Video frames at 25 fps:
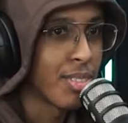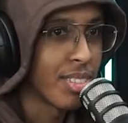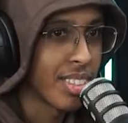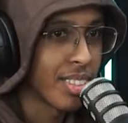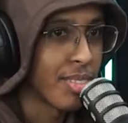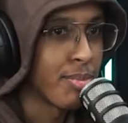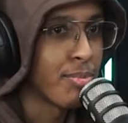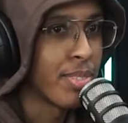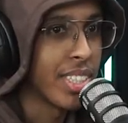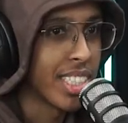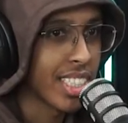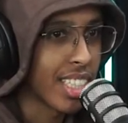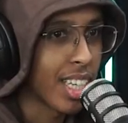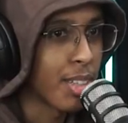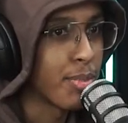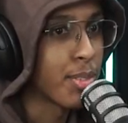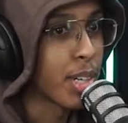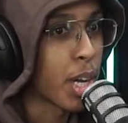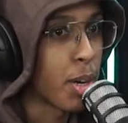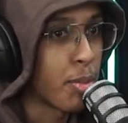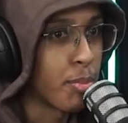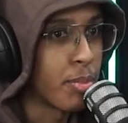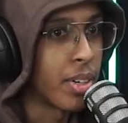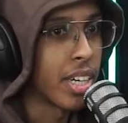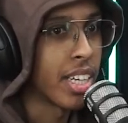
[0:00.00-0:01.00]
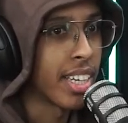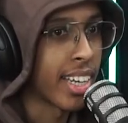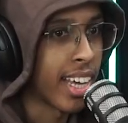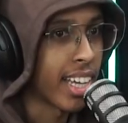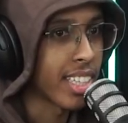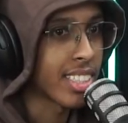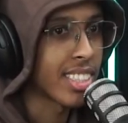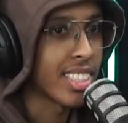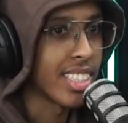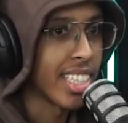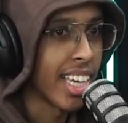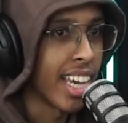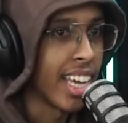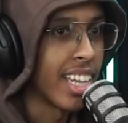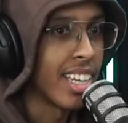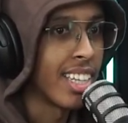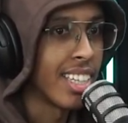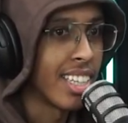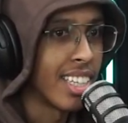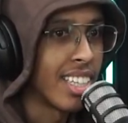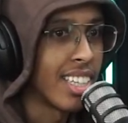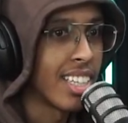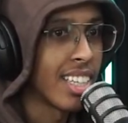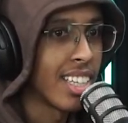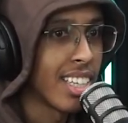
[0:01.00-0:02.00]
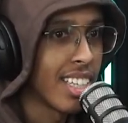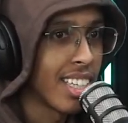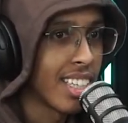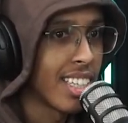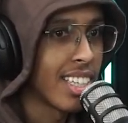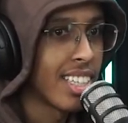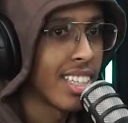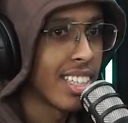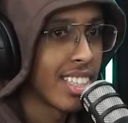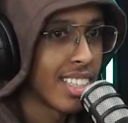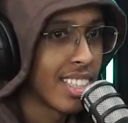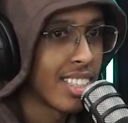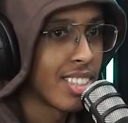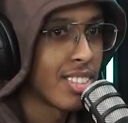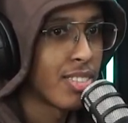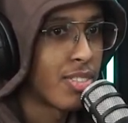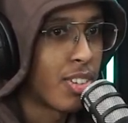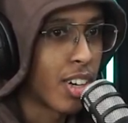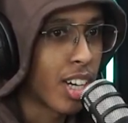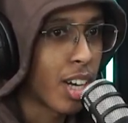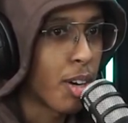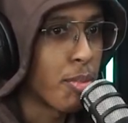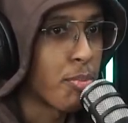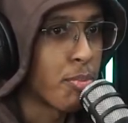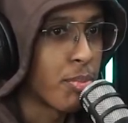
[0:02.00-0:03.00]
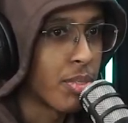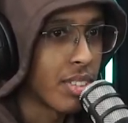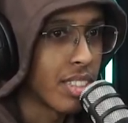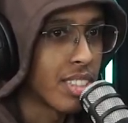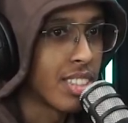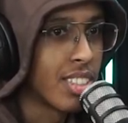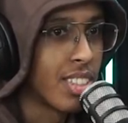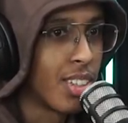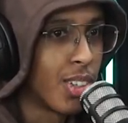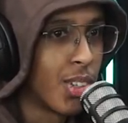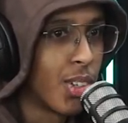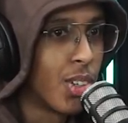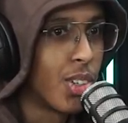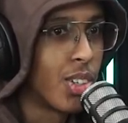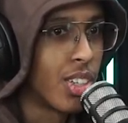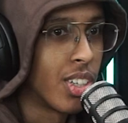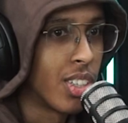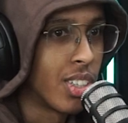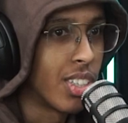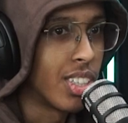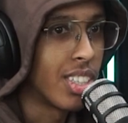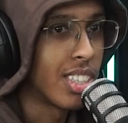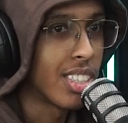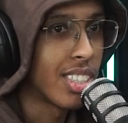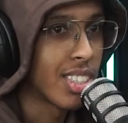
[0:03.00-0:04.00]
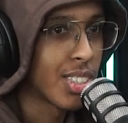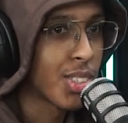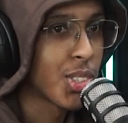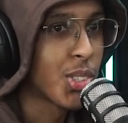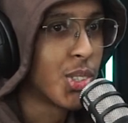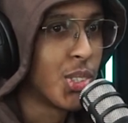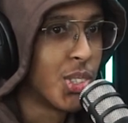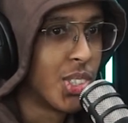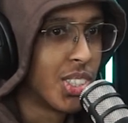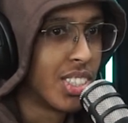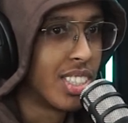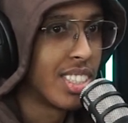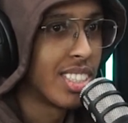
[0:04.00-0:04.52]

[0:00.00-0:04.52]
basically become a Nazi and fuck up the whole school.